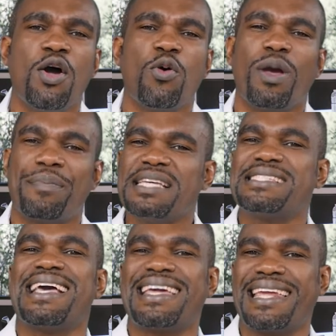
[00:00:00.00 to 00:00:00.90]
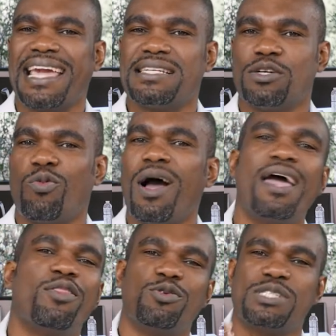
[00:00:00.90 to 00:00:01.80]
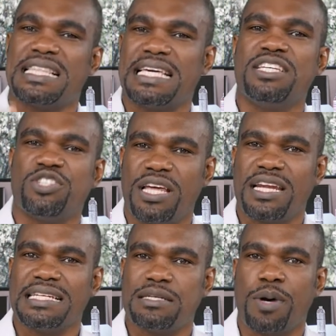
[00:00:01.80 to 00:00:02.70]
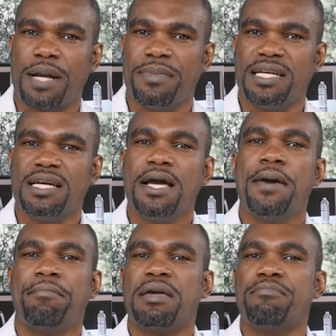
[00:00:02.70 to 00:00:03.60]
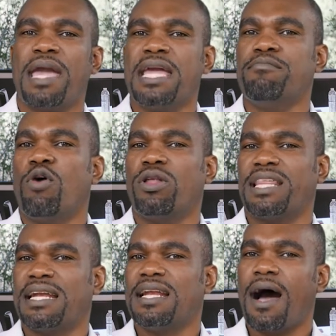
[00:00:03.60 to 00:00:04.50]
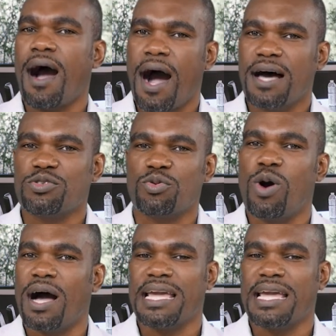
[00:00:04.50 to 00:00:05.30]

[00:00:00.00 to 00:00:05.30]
We're being segregated. Why are those in the engineering department being paid more than us who are